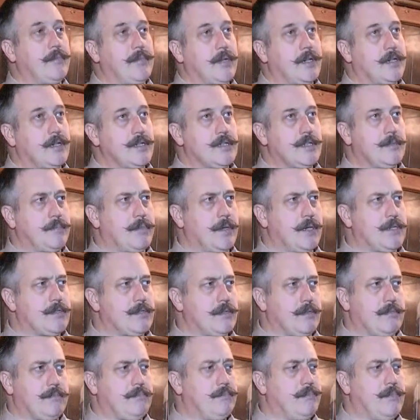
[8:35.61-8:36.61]
because the police
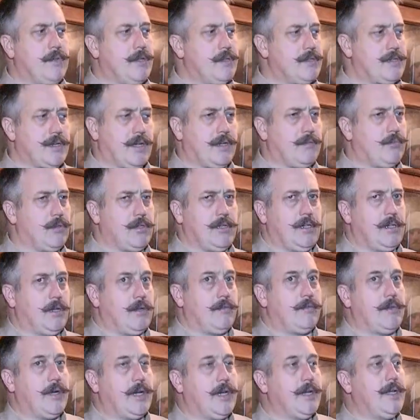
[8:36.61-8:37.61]
will say, well, you
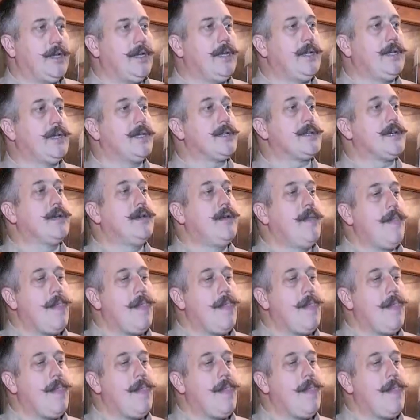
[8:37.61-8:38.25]
don't really need it.